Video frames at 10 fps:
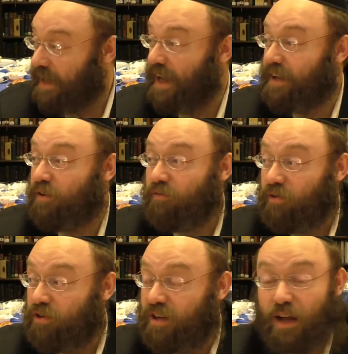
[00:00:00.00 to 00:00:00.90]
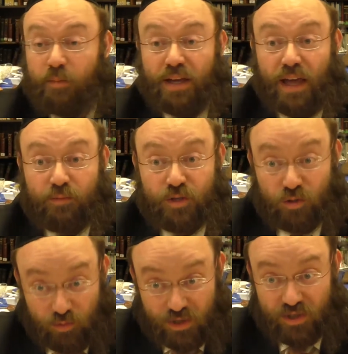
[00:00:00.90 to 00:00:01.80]
and I converted, I became
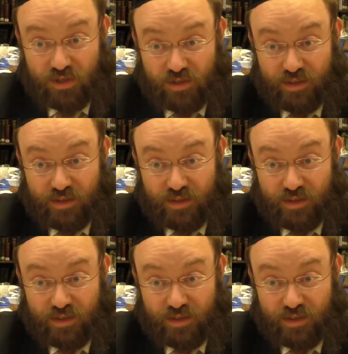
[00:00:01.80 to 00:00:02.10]
Jewish.